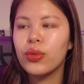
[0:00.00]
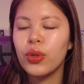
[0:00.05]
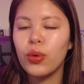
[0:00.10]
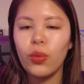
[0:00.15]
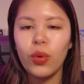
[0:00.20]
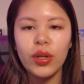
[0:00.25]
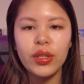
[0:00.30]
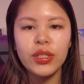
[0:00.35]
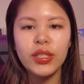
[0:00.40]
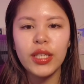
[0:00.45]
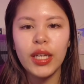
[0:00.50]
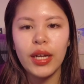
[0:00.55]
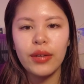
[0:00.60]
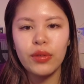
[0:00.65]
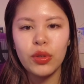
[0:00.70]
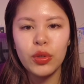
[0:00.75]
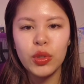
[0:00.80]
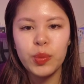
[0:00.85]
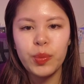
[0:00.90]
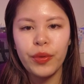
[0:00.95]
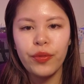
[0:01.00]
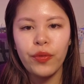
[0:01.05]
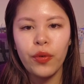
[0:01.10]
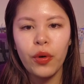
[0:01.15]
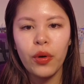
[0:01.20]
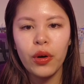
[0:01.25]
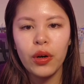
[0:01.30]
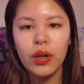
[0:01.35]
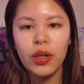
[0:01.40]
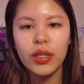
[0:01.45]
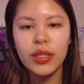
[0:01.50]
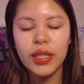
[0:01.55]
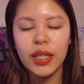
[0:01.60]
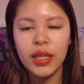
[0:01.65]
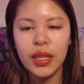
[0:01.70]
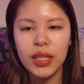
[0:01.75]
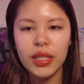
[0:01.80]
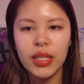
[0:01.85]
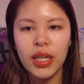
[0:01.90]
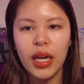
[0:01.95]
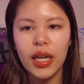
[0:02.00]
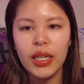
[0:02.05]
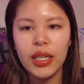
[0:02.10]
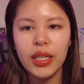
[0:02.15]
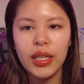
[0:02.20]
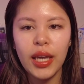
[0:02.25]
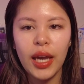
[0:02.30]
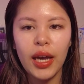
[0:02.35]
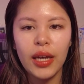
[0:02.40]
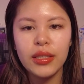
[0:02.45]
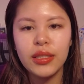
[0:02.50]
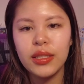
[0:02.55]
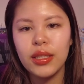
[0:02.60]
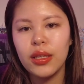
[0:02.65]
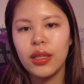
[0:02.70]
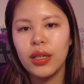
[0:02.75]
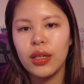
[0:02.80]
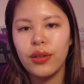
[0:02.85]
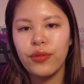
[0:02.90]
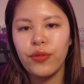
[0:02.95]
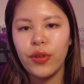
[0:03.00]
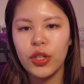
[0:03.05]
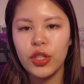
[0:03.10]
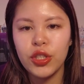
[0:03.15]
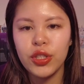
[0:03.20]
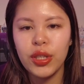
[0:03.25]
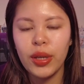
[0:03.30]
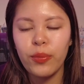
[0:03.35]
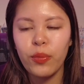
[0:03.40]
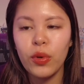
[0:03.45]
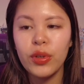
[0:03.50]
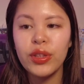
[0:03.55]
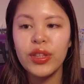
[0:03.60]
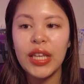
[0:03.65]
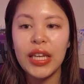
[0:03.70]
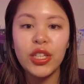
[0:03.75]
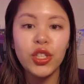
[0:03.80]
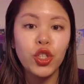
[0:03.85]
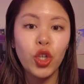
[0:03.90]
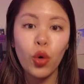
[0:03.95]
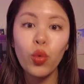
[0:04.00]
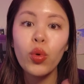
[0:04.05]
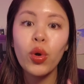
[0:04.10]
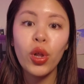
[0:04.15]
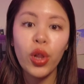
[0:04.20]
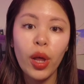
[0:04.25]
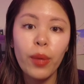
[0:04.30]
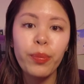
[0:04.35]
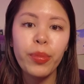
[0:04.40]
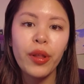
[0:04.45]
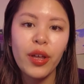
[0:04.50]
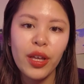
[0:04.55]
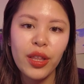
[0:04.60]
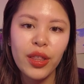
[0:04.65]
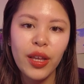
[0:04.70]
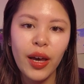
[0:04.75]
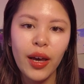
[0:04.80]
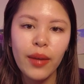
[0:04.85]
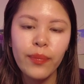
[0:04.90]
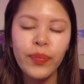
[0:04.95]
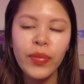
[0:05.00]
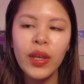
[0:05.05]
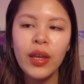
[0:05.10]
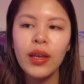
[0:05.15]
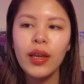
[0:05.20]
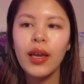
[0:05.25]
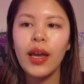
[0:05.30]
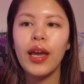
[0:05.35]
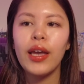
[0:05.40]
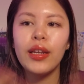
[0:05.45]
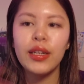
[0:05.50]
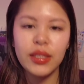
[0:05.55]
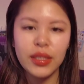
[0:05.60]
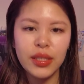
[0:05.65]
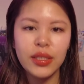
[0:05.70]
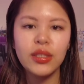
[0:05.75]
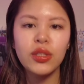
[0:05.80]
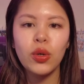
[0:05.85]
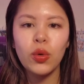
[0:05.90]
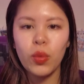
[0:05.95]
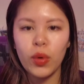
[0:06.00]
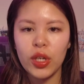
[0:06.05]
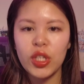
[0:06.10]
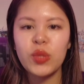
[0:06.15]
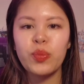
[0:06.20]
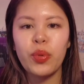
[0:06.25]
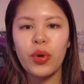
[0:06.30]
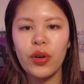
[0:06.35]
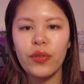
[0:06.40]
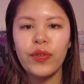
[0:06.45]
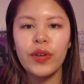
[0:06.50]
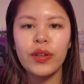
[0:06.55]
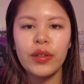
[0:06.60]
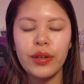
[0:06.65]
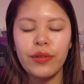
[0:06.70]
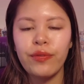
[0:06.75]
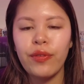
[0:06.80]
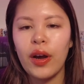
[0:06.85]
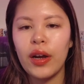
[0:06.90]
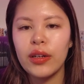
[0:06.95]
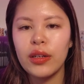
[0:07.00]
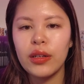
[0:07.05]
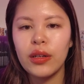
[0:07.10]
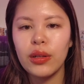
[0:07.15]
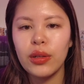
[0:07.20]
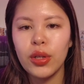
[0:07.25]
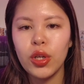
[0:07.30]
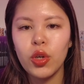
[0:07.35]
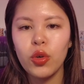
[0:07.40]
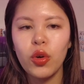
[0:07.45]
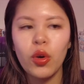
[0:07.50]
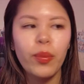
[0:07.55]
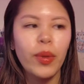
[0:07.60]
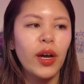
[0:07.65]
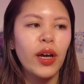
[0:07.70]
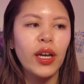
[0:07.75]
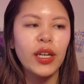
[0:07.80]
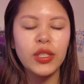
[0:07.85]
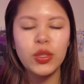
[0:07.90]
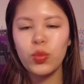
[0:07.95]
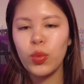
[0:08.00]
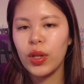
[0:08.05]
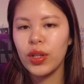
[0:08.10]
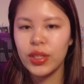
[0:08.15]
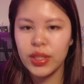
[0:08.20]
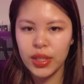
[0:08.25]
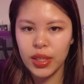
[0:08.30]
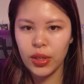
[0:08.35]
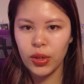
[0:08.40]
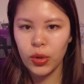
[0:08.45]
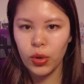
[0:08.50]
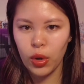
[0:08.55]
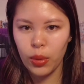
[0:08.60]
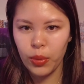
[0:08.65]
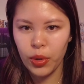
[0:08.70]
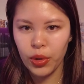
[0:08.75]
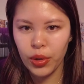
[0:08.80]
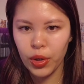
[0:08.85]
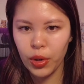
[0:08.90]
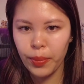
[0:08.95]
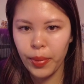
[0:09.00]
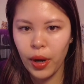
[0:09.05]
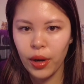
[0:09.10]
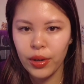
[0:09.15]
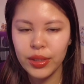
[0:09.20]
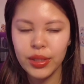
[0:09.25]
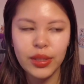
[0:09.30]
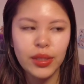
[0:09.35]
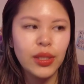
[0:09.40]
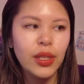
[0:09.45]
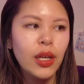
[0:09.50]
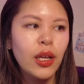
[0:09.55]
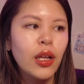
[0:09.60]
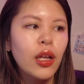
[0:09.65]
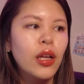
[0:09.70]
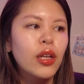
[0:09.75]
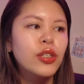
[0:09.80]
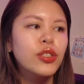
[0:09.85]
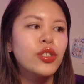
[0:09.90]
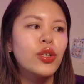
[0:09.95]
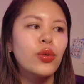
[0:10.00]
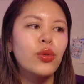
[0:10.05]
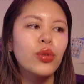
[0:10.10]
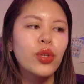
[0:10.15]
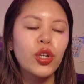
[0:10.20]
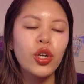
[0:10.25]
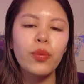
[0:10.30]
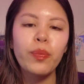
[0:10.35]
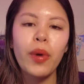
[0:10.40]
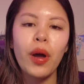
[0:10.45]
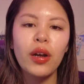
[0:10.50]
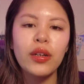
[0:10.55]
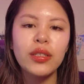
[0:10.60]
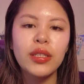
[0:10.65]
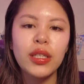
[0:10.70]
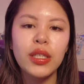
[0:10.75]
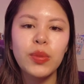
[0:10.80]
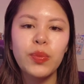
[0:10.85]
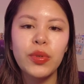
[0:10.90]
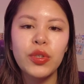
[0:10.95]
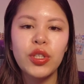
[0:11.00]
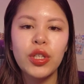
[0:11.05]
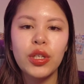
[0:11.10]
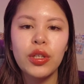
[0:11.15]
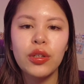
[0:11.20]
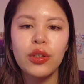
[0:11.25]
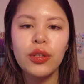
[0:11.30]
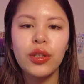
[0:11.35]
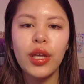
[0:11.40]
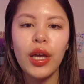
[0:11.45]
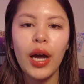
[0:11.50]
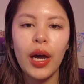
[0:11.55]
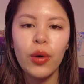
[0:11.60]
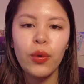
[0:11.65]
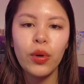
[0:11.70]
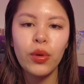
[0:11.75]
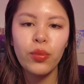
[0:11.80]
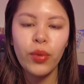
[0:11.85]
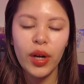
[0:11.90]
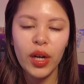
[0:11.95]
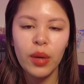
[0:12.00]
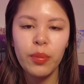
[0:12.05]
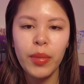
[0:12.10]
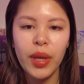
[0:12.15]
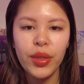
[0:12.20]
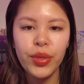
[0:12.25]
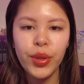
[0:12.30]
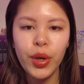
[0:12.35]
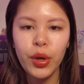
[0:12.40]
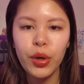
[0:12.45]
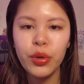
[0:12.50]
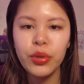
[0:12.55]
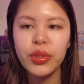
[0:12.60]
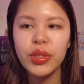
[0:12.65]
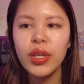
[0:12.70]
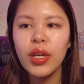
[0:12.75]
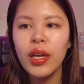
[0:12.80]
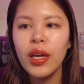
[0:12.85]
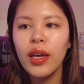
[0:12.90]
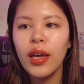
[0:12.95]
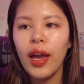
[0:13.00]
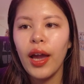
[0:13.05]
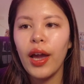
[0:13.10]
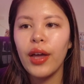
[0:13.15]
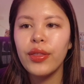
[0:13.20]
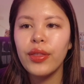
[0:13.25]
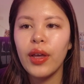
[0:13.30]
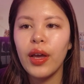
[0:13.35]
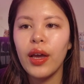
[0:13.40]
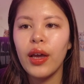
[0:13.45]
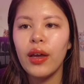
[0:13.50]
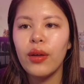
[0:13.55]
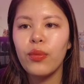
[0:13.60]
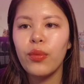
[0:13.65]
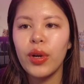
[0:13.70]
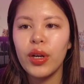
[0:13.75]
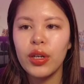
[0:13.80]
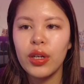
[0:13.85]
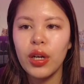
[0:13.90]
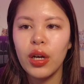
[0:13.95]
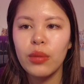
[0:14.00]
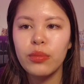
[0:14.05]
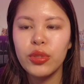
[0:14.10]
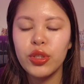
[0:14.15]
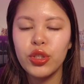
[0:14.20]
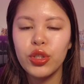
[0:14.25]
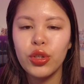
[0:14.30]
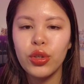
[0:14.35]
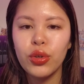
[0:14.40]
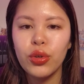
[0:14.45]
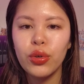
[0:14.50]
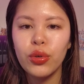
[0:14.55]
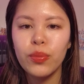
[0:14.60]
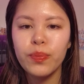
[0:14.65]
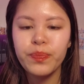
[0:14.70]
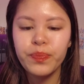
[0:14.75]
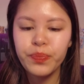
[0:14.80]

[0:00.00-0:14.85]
the ones that I've used before is like the Tidy Cats and the Fresh Step one. They don't clump like that, and it still works perfectly fine in a litter robot as well as in our normal litter boxes. So litter boxes particularly, I would recommend those. And then when it comes to